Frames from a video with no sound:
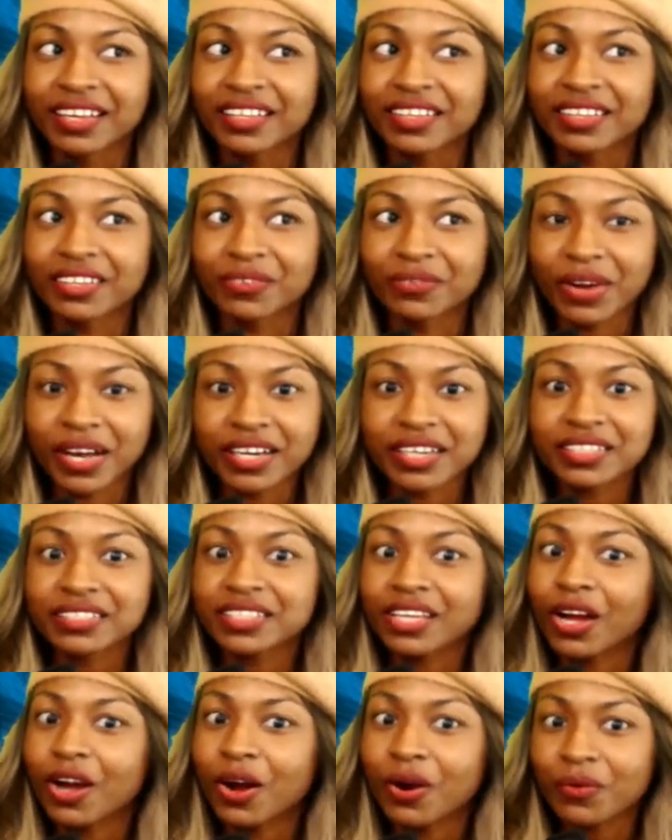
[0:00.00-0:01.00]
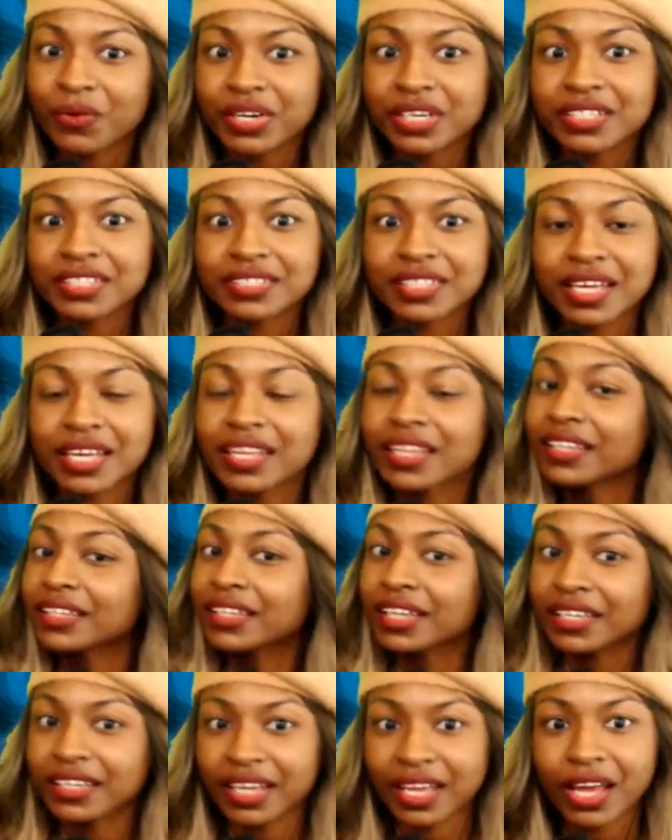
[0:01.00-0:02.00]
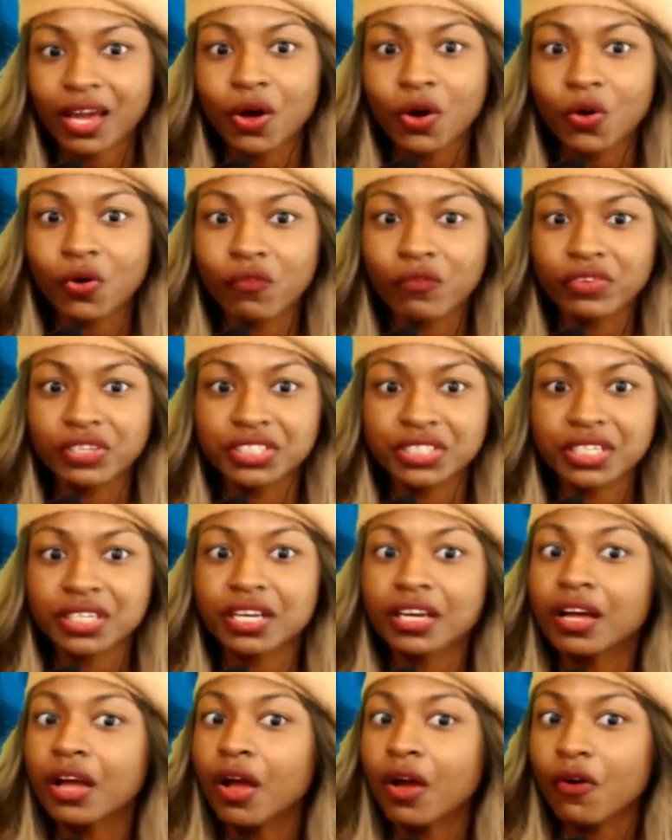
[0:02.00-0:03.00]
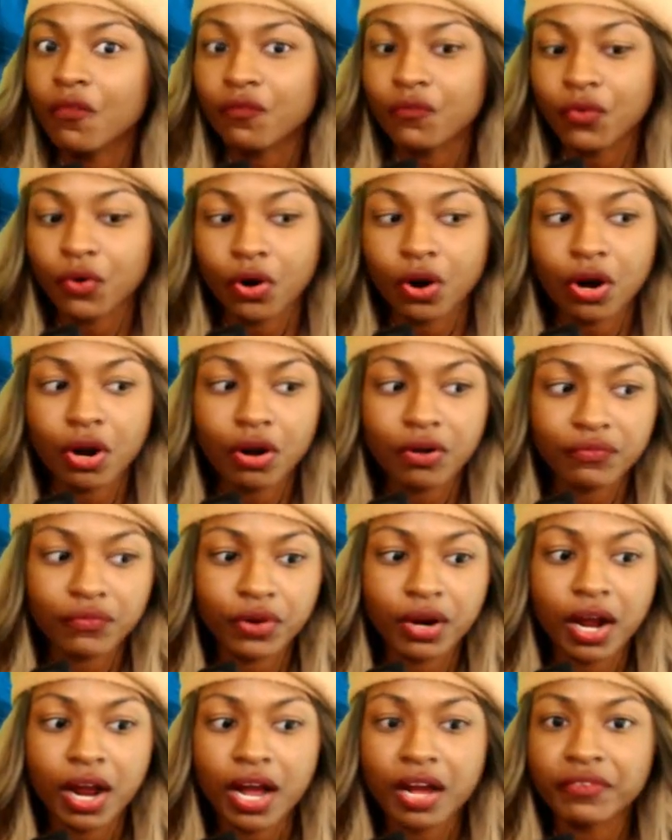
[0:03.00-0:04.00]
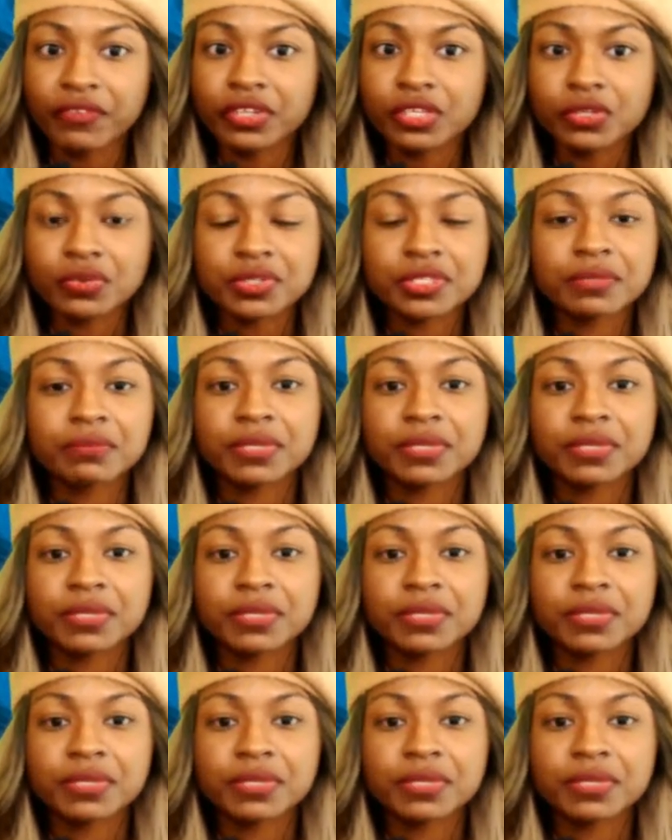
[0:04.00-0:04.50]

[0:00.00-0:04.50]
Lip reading: The writers already said that they hold Vegeta for obvious reason,